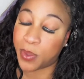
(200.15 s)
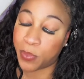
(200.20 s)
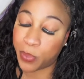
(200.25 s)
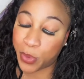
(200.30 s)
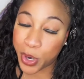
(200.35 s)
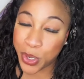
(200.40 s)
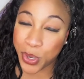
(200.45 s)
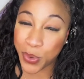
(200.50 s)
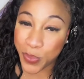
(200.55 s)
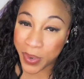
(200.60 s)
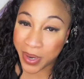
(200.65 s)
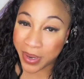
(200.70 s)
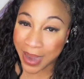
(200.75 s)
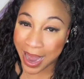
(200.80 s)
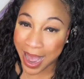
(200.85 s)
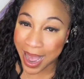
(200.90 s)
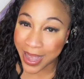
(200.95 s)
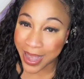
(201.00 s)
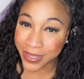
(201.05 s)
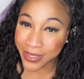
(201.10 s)
the more you
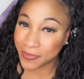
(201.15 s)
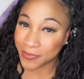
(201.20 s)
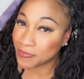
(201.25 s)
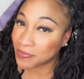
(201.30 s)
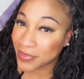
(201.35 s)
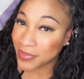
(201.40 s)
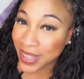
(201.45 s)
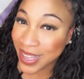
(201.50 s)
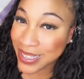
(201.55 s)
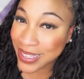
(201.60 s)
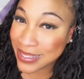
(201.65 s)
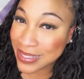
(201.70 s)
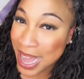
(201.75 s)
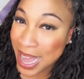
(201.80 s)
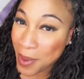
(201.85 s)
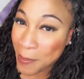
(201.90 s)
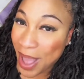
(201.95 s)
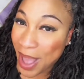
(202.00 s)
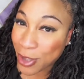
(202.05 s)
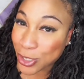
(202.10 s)
realize it's
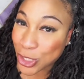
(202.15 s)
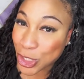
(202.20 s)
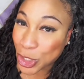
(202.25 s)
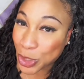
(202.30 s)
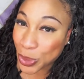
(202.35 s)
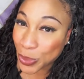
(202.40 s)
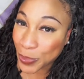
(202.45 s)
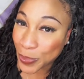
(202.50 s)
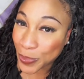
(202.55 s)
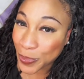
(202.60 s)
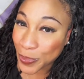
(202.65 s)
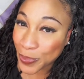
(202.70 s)
not about you.